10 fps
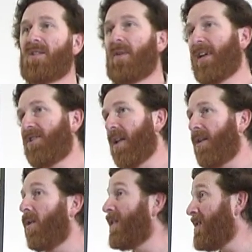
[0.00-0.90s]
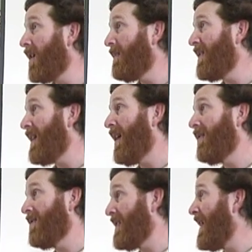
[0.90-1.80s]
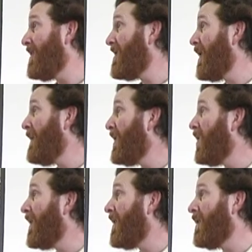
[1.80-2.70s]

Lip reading: So eventually, north is going to be south, and south is going to be north.